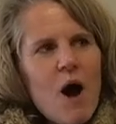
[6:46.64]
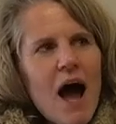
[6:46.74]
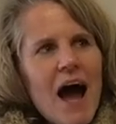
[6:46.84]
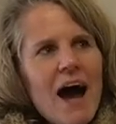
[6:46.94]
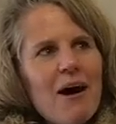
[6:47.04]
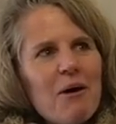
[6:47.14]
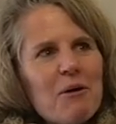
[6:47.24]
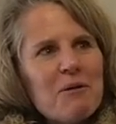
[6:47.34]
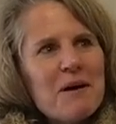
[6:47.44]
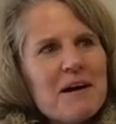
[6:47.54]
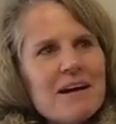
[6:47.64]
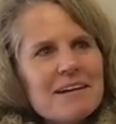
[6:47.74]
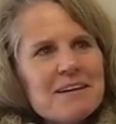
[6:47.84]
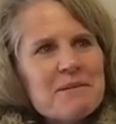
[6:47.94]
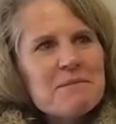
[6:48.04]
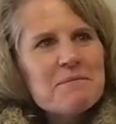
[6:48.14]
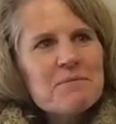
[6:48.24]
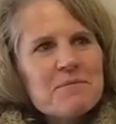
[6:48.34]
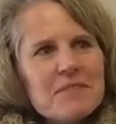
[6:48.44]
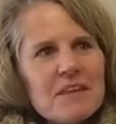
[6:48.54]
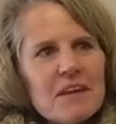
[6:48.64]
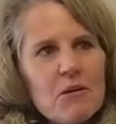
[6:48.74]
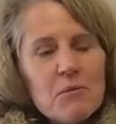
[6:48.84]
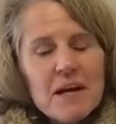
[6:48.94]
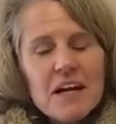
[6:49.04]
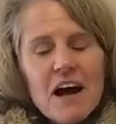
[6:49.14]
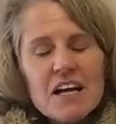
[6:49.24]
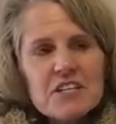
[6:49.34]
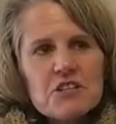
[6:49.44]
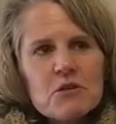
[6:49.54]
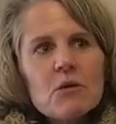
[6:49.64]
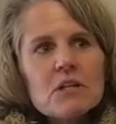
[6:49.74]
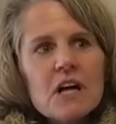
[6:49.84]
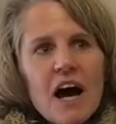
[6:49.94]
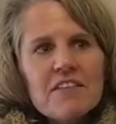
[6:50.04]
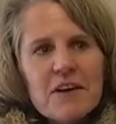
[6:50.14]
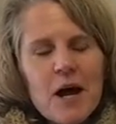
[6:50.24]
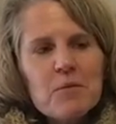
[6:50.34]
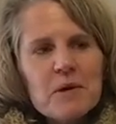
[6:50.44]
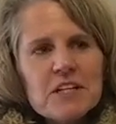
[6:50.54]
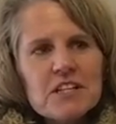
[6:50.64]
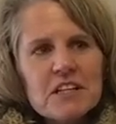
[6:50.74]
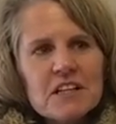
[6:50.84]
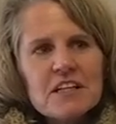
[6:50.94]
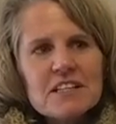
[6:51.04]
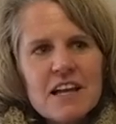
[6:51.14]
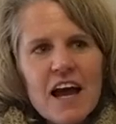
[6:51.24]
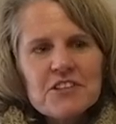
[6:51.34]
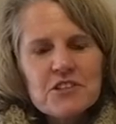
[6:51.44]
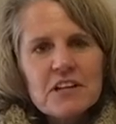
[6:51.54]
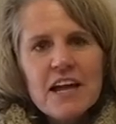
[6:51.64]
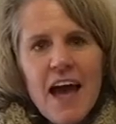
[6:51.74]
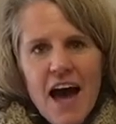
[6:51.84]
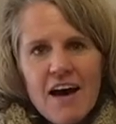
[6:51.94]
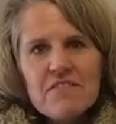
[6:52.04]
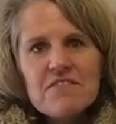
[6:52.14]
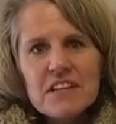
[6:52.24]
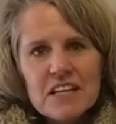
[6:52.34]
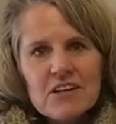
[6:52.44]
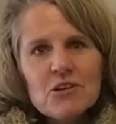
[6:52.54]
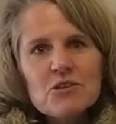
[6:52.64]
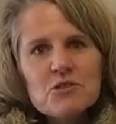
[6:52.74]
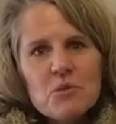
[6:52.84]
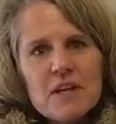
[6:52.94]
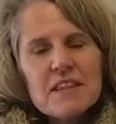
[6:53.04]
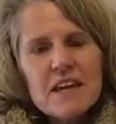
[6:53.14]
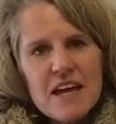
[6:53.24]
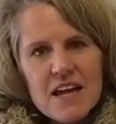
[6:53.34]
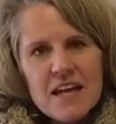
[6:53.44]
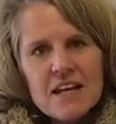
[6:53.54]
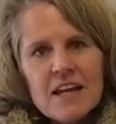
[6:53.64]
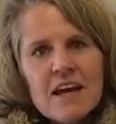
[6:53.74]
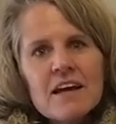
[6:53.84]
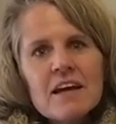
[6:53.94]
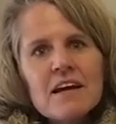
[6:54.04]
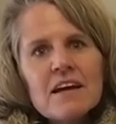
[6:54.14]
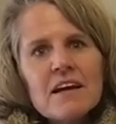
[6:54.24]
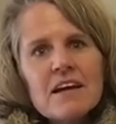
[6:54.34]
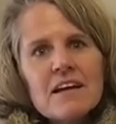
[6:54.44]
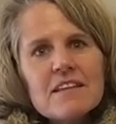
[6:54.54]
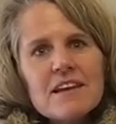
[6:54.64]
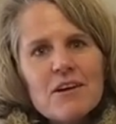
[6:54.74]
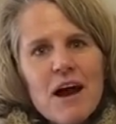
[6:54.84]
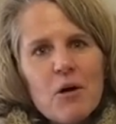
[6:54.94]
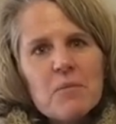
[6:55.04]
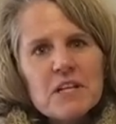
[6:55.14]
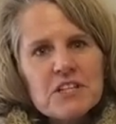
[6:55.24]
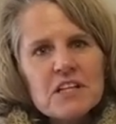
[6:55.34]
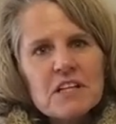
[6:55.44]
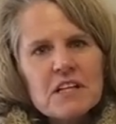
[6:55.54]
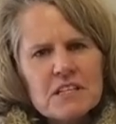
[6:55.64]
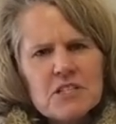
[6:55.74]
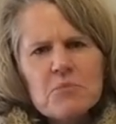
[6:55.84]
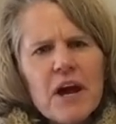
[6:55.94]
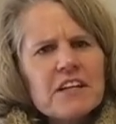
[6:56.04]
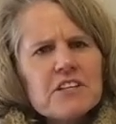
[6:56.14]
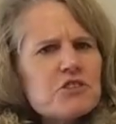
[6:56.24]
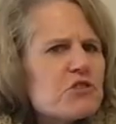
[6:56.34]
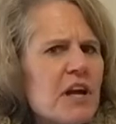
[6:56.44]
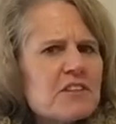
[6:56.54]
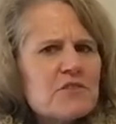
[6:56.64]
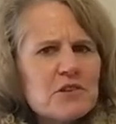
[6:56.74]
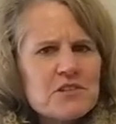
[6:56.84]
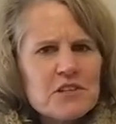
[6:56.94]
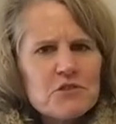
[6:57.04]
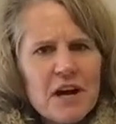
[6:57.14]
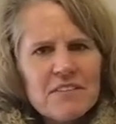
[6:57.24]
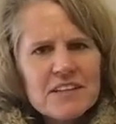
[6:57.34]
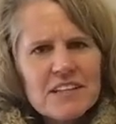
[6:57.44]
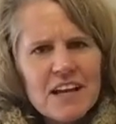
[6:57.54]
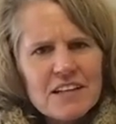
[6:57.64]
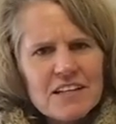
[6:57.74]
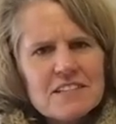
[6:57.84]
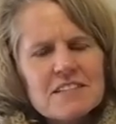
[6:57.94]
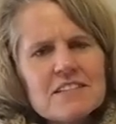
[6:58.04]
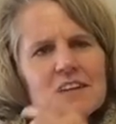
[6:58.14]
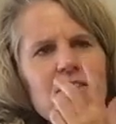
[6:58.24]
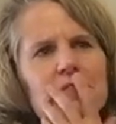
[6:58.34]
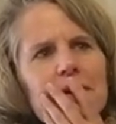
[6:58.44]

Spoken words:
Wow. Oh my gosh. So a lot of outpatient clinics actually have vehicles within their outpatient clinics to practice transfers and driving techniques and stuff.